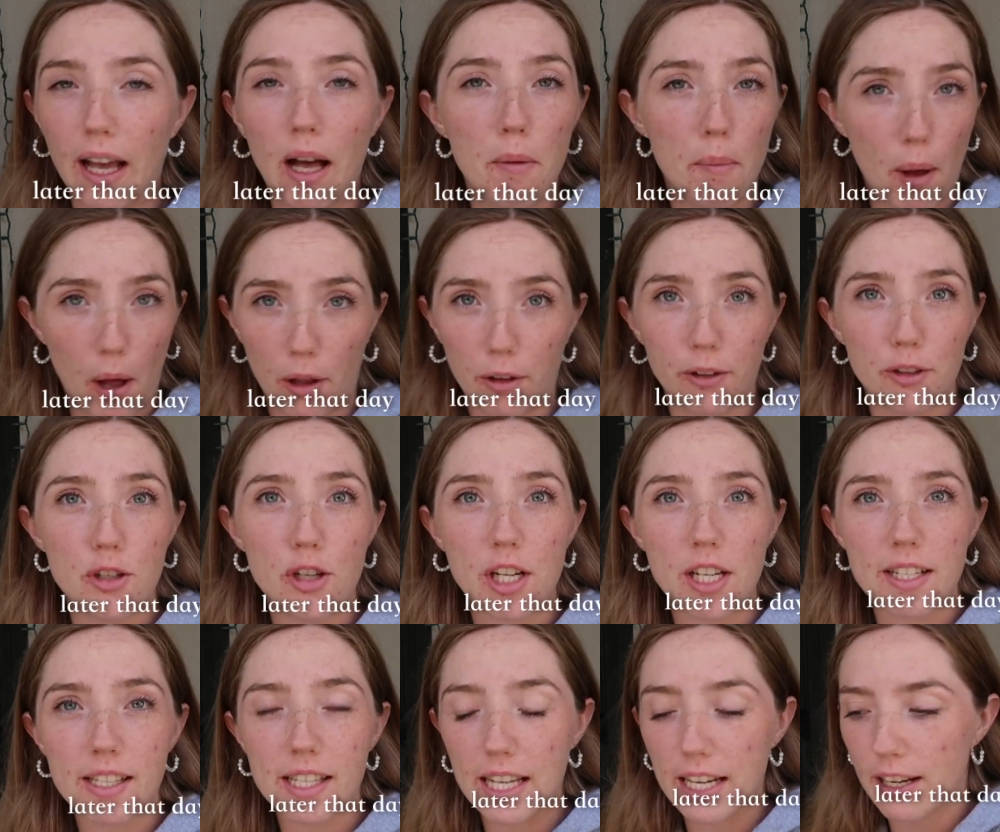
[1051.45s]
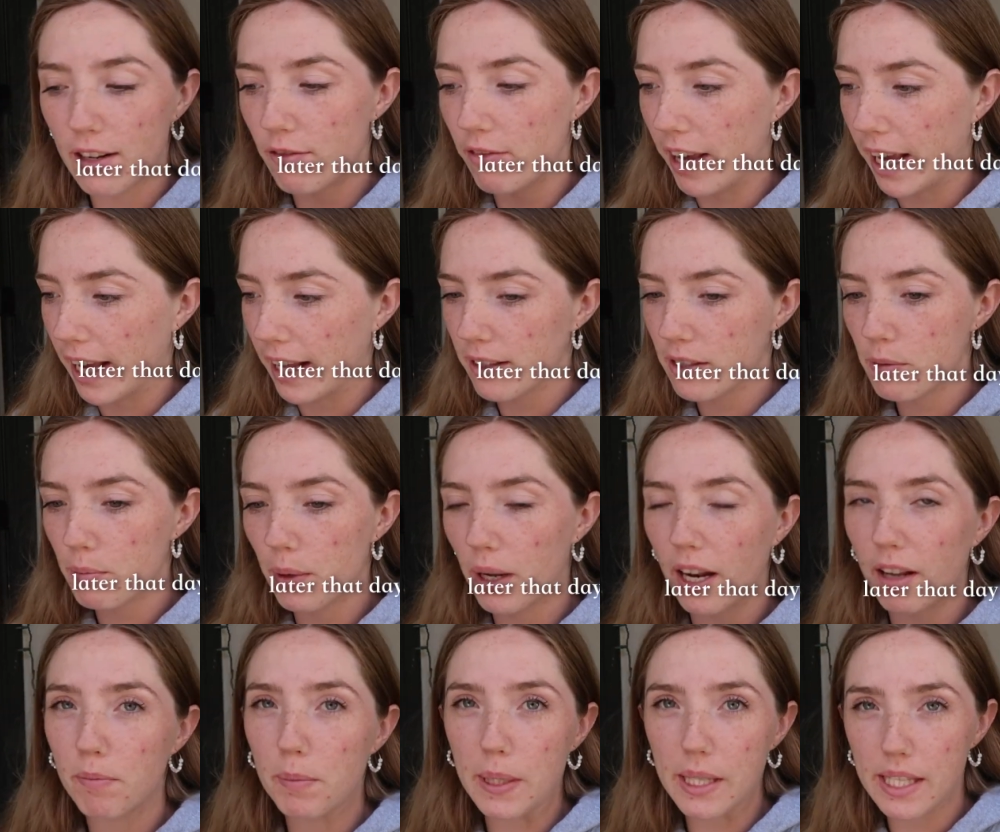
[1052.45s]
Apologies in advance, but
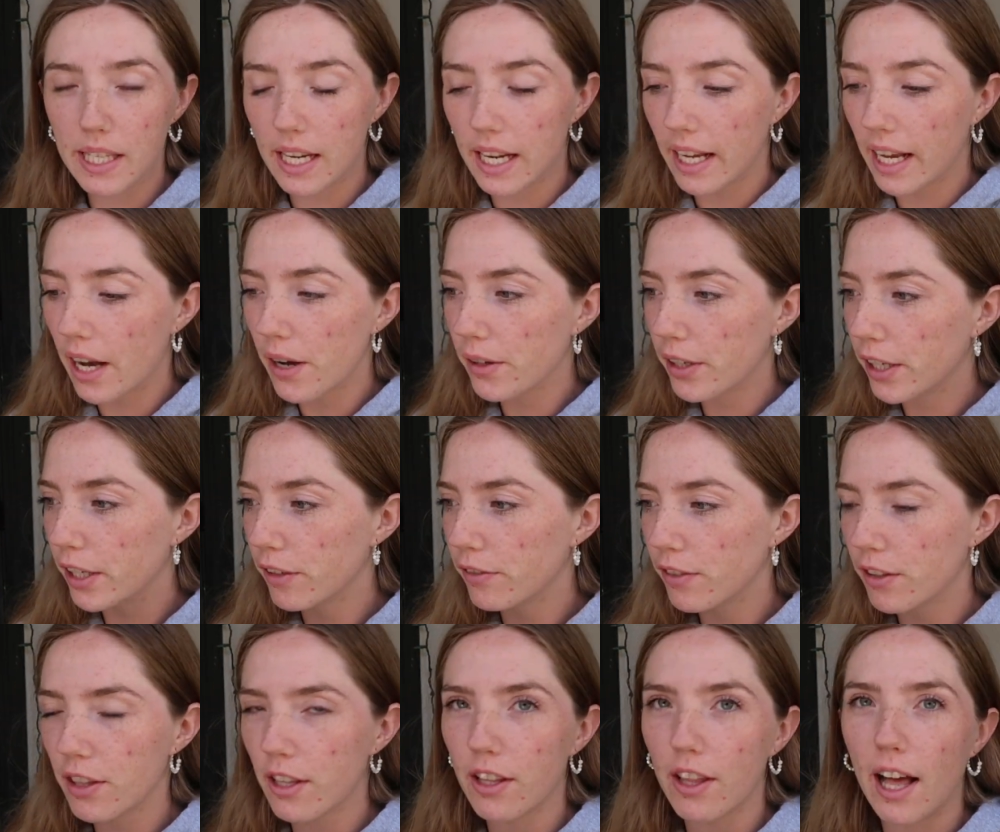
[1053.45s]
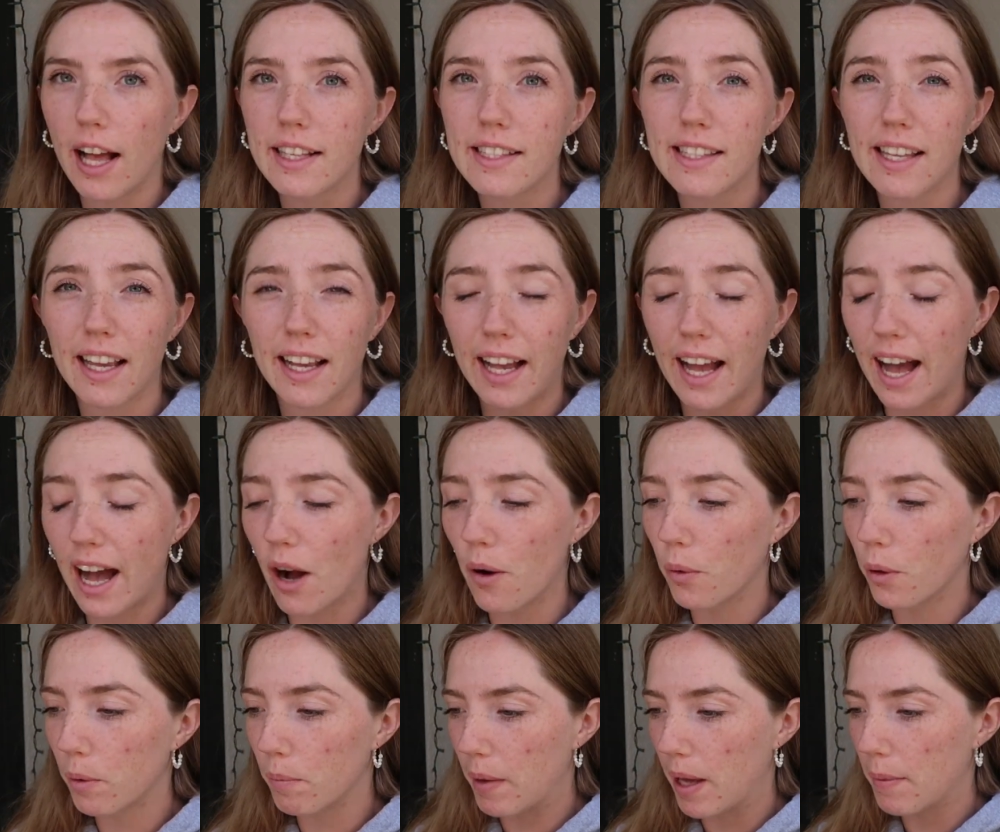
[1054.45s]
I've been sitting out here for the last like
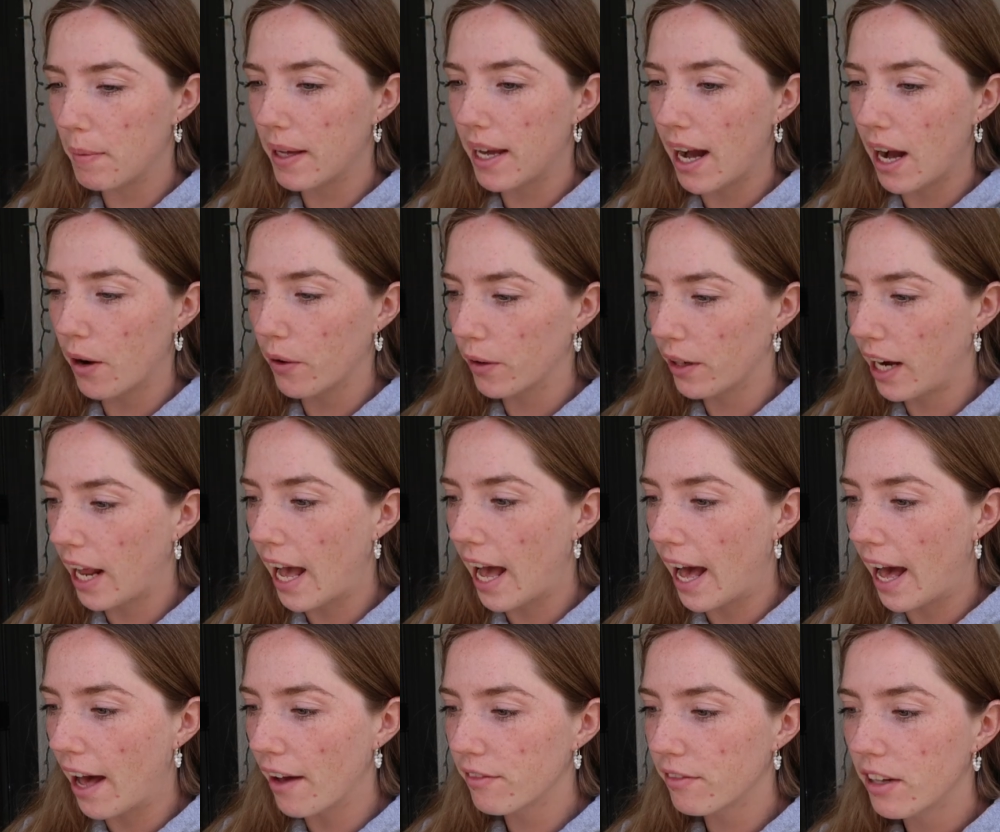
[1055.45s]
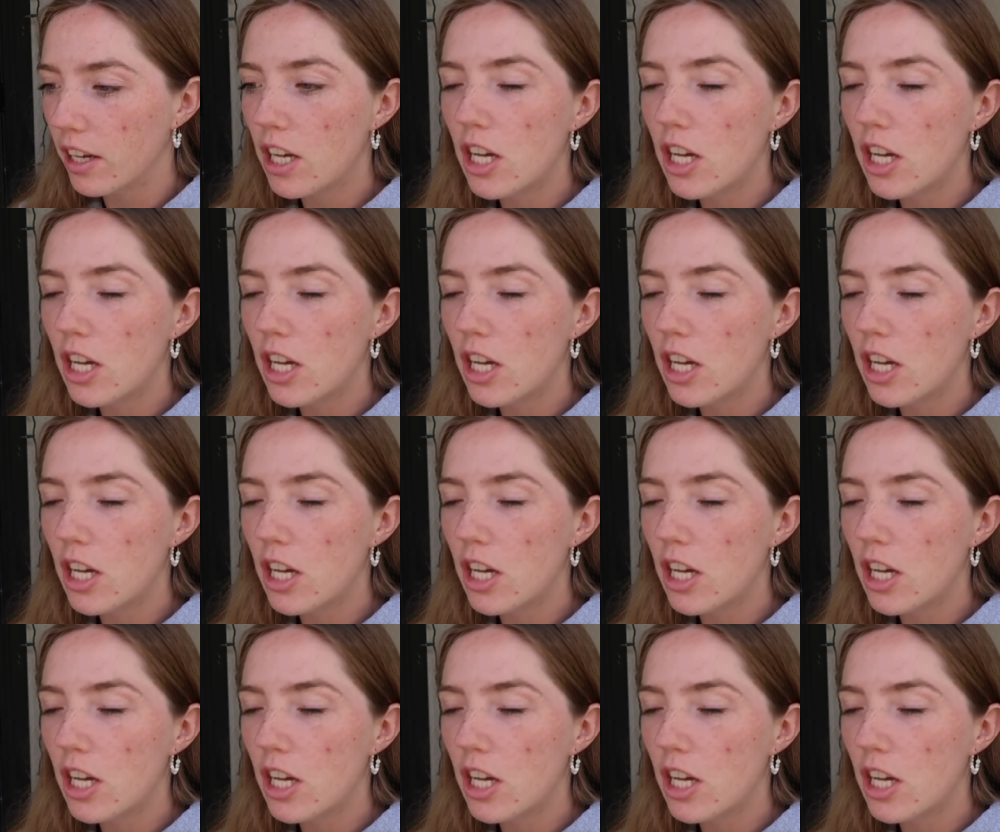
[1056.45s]
hour, maybe hour and a half,